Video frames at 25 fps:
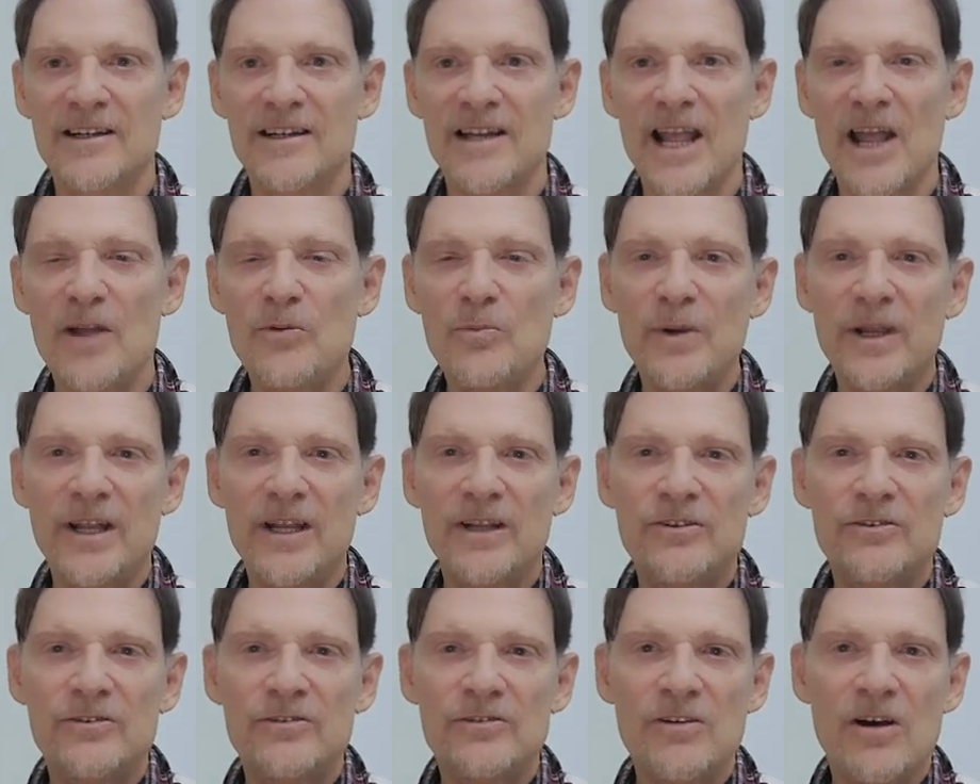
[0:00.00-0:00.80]
And we
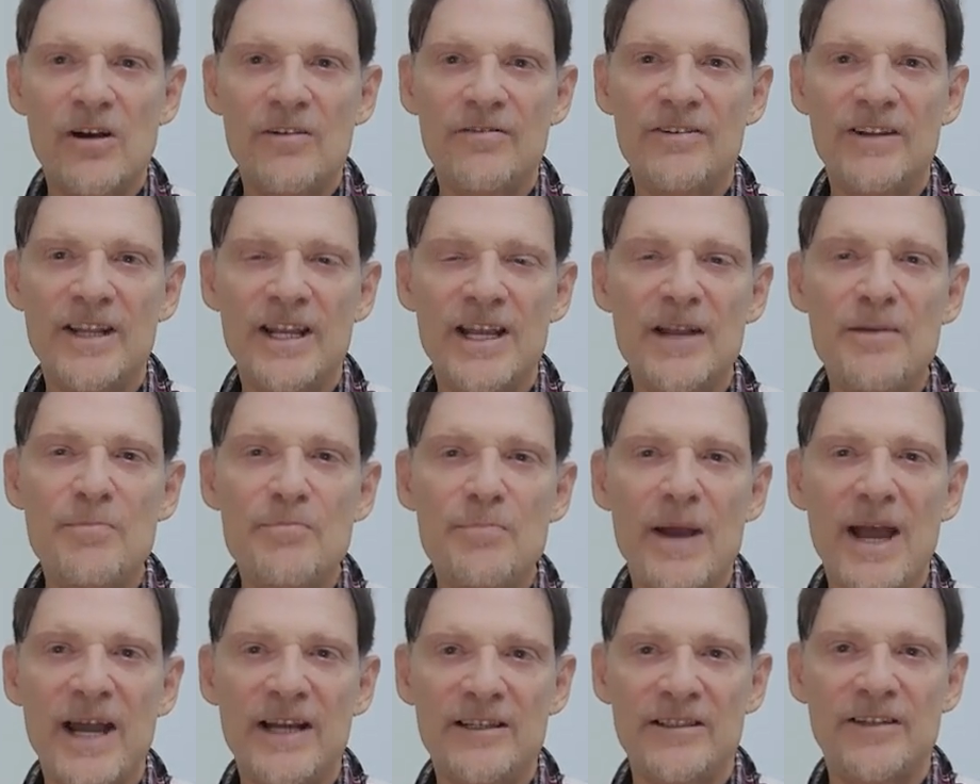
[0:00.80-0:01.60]
can soften the
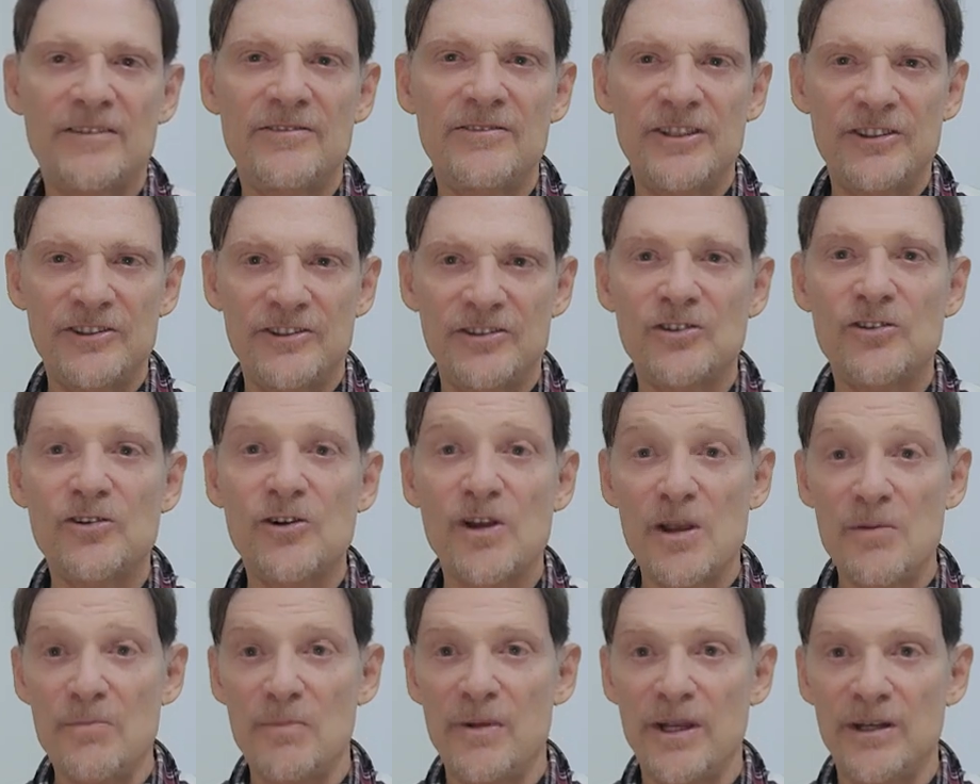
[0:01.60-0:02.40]
impact of
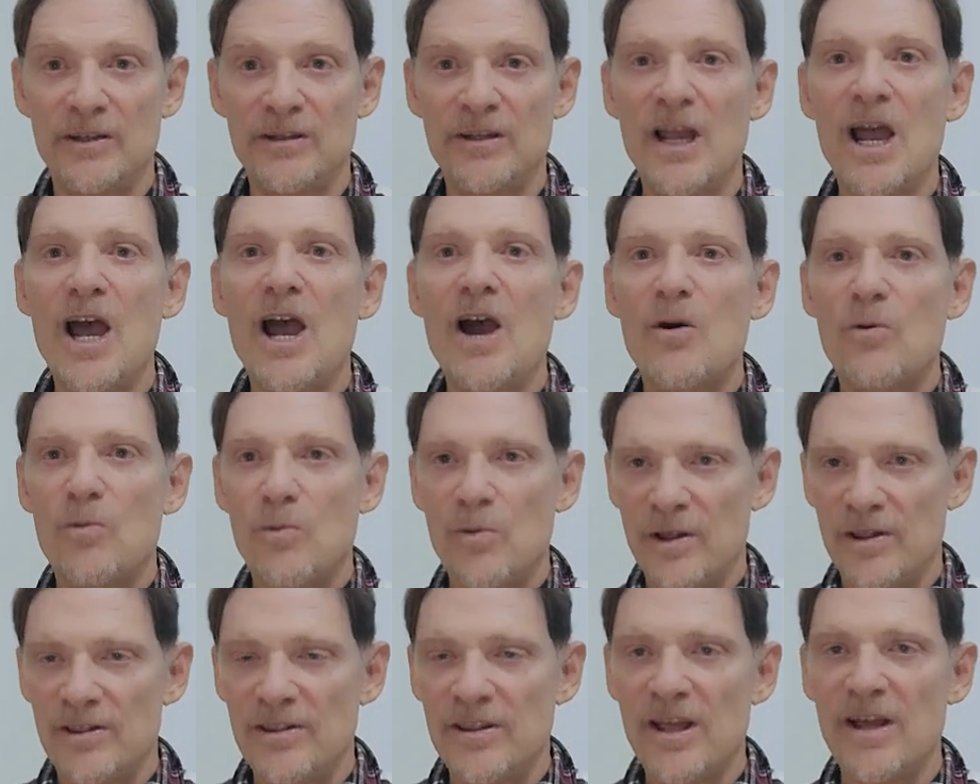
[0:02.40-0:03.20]
disagreement
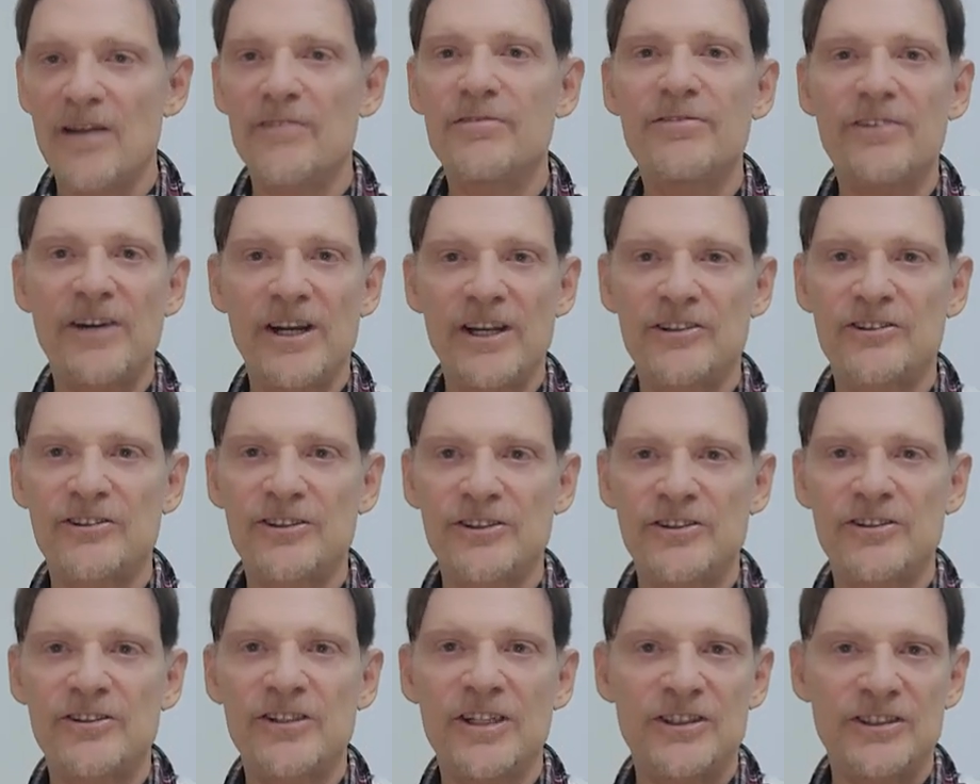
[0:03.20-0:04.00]
with
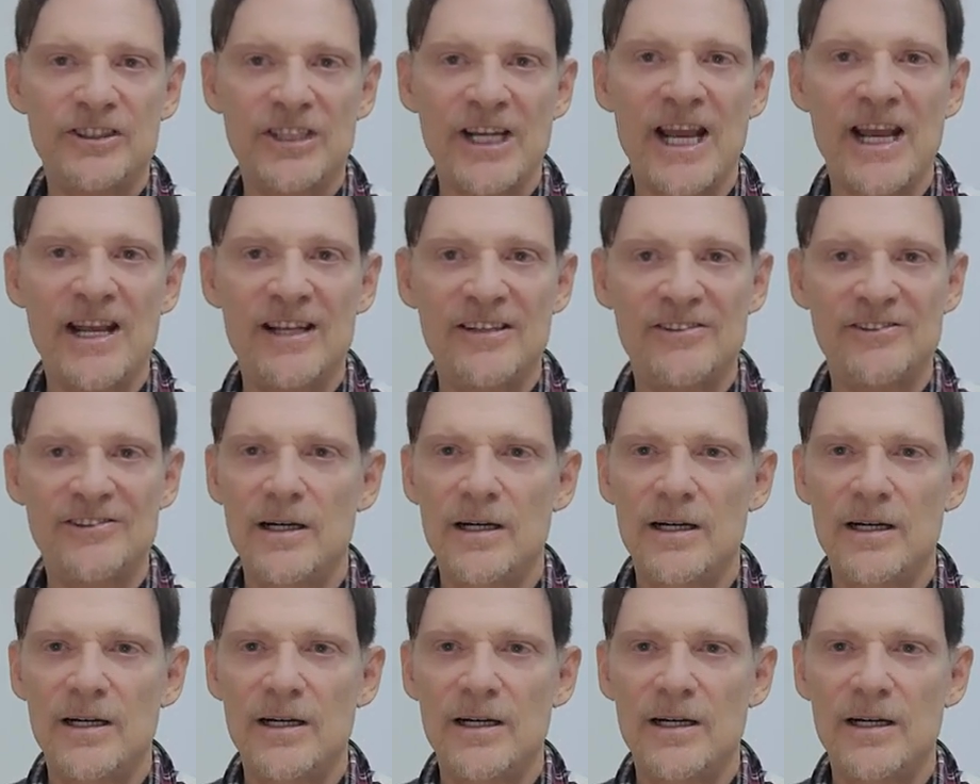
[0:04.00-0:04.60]
phrases such as